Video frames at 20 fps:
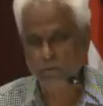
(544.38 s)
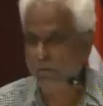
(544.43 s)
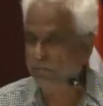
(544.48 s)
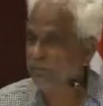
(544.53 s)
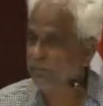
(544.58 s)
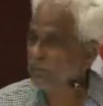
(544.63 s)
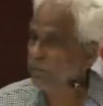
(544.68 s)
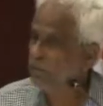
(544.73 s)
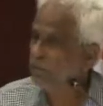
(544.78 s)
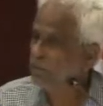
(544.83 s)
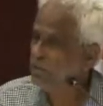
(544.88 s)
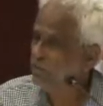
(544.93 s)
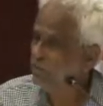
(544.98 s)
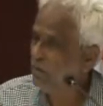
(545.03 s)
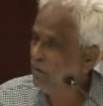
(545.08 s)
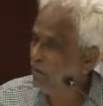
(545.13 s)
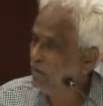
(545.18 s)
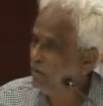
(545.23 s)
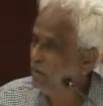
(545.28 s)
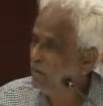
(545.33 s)
of
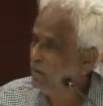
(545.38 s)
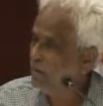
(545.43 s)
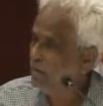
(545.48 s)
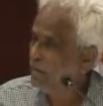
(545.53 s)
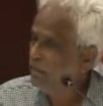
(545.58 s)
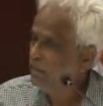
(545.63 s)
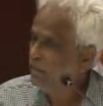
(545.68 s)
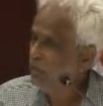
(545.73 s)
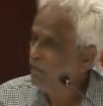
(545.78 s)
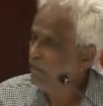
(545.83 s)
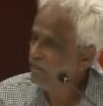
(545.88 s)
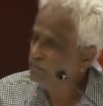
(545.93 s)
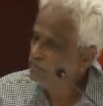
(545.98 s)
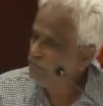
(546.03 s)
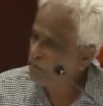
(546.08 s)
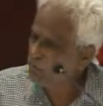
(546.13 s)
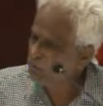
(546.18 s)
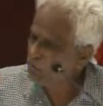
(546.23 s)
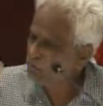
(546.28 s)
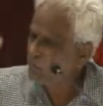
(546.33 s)
Shiva, you made
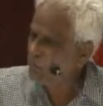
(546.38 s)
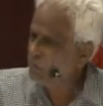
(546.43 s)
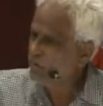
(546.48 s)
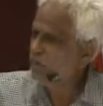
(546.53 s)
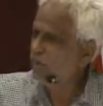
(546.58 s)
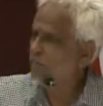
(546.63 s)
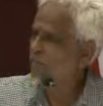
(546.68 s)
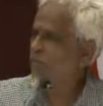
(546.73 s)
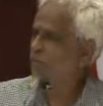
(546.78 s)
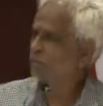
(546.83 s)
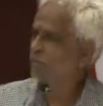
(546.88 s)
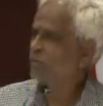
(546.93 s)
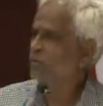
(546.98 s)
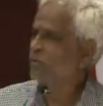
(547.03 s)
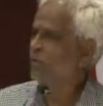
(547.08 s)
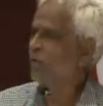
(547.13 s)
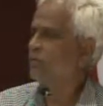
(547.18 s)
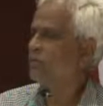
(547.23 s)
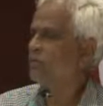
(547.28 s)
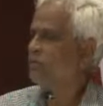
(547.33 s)
beautiful temples
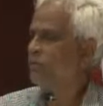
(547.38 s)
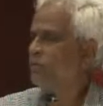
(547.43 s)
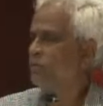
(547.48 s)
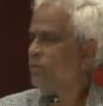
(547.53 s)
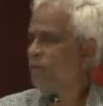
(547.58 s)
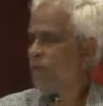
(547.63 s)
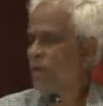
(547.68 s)
of